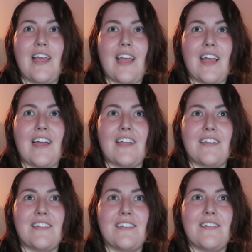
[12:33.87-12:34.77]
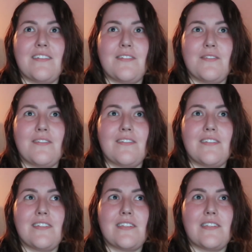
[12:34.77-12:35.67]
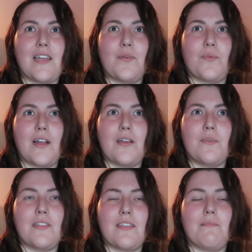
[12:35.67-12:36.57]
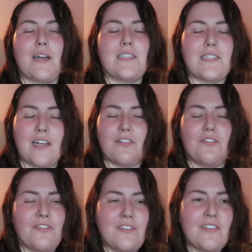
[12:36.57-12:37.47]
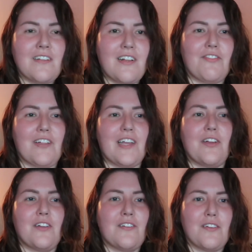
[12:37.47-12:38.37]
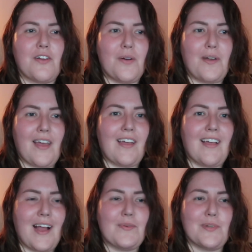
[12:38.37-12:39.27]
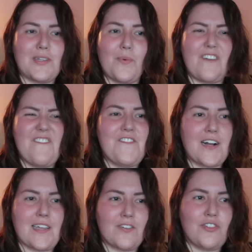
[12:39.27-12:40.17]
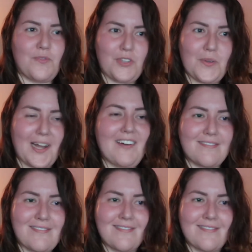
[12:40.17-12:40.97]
And stay right within myself of like, okay, I really want to chew you out.